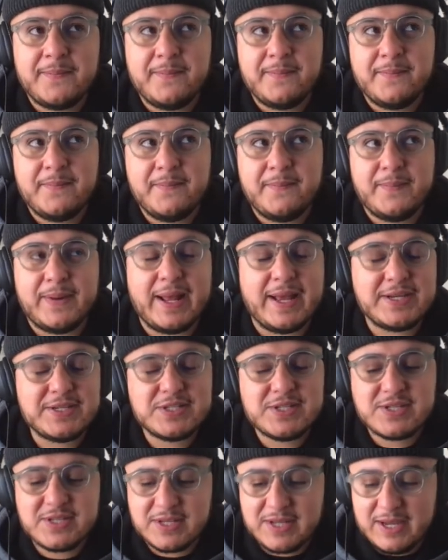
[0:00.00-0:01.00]
but I
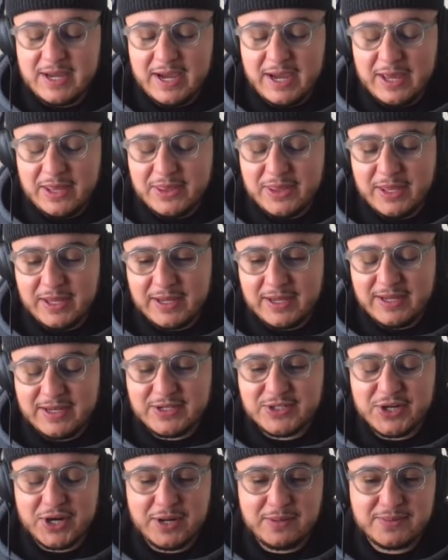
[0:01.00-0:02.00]
think in
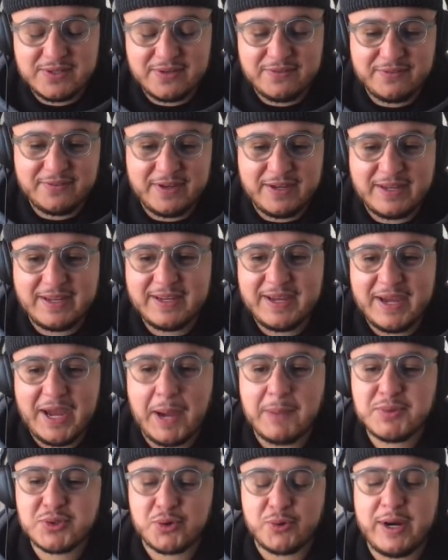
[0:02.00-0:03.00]
terms of like,
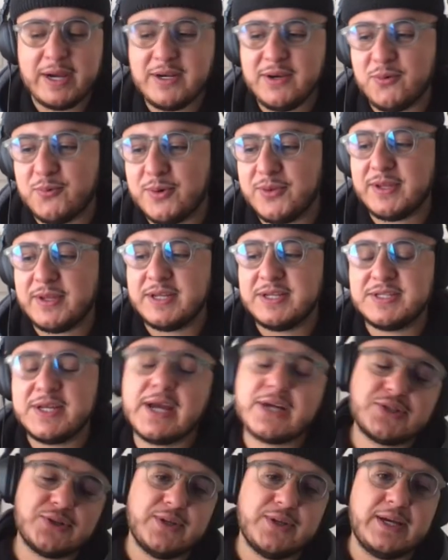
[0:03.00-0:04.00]
I'm trying to really
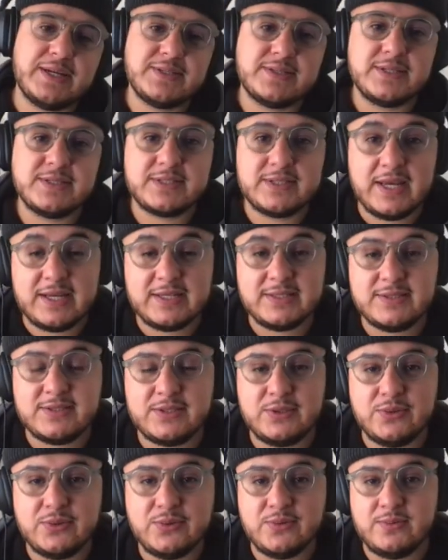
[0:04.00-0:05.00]
contextualize this as
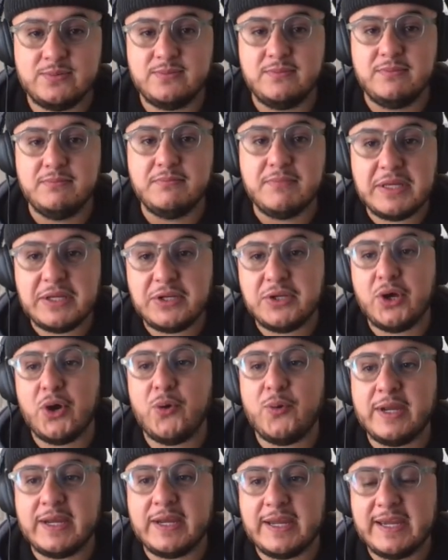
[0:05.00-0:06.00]
to me
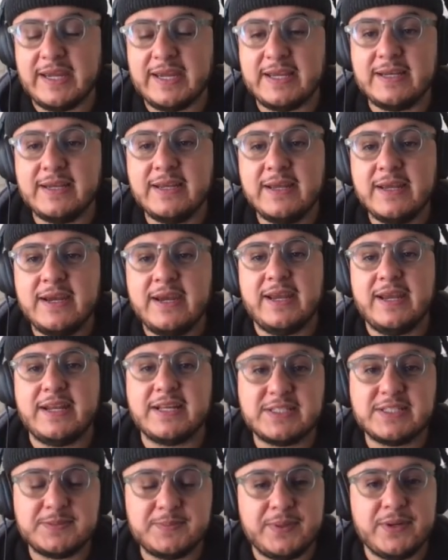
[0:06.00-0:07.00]
going in and
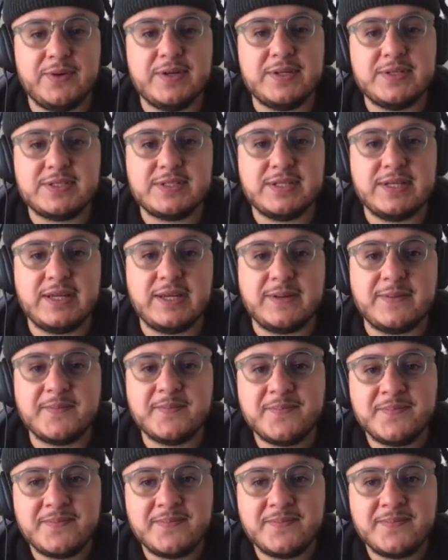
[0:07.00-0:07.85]
experiencing